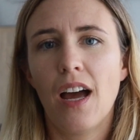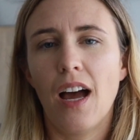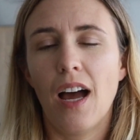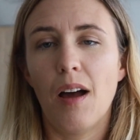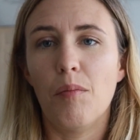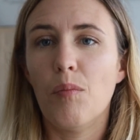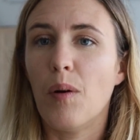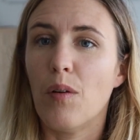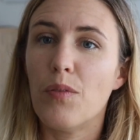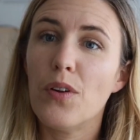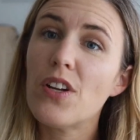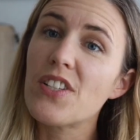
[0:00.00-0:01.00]
Well,
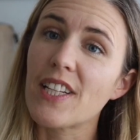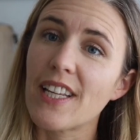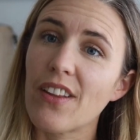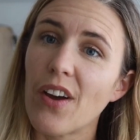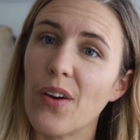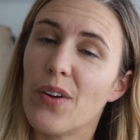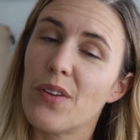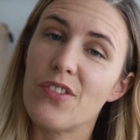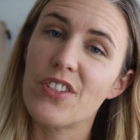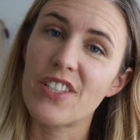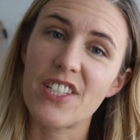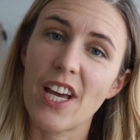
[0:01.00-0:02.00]
firstly though,
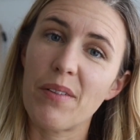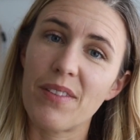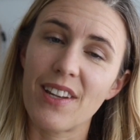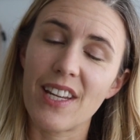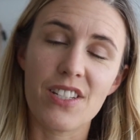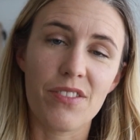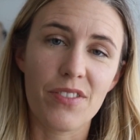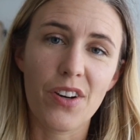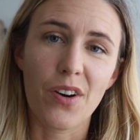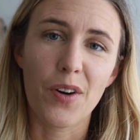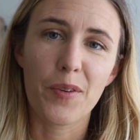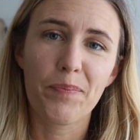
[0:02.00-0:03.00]
just start with the lens you've
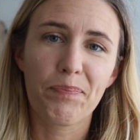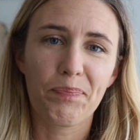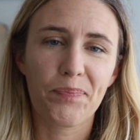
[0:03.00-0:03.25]
got.